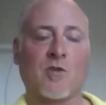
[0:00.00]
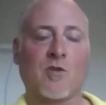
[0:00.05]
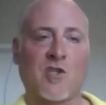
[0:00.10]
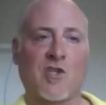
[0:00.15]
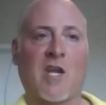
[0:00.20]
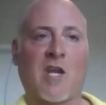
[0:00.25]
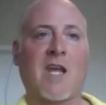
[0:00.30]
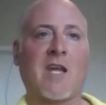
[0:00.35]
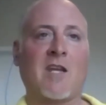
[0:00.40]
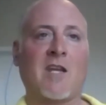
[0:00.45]

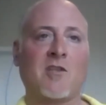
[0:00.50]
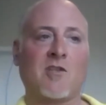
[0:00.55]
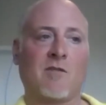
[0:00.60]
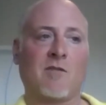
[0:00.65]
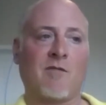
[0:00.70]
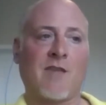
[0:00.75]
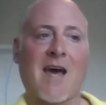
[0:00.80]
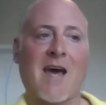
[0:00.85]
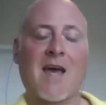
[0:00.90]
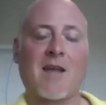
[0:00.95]
change of
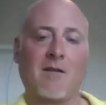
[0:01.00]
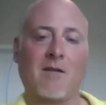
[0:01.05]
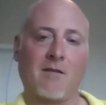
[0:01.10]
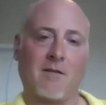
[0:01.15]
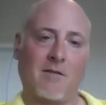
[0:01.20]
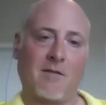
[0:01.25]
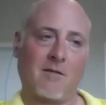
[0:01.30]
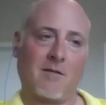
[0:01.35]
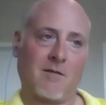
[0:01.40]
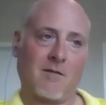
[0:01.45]
that
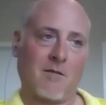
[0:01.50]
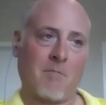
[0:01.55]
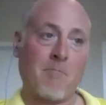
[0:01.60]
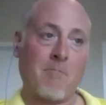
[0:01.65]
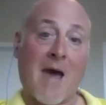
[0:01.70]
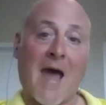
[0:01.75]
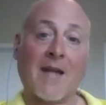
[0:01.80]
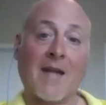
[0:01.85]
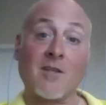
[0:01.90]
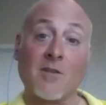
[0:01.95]

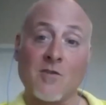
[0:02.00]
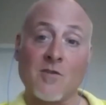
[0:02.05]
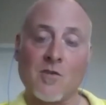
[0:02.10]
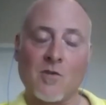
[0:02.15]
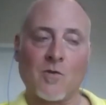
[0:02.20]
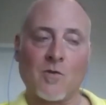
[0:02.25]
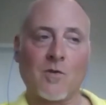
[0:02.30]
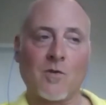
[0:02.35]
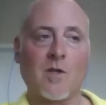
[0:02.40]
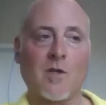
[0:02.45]

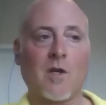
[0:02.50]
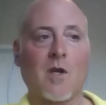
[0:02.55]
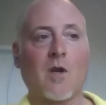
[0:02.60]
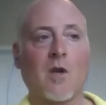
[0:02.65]
magnitude,